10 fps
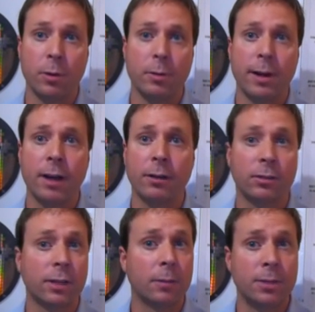We went out
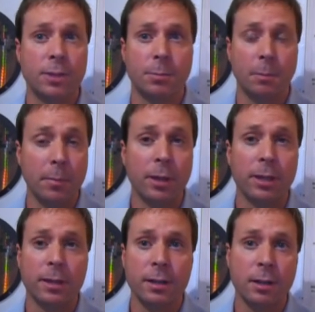and said we'd ship a
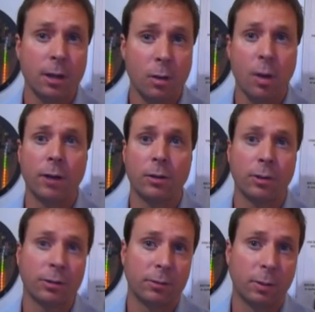million
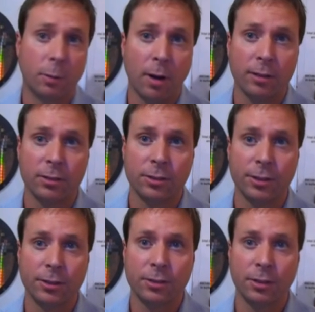quad-core server
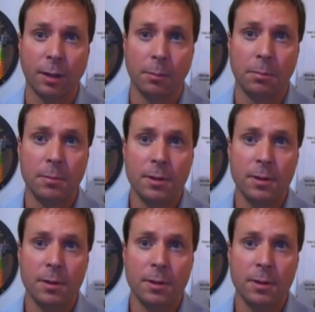processors um,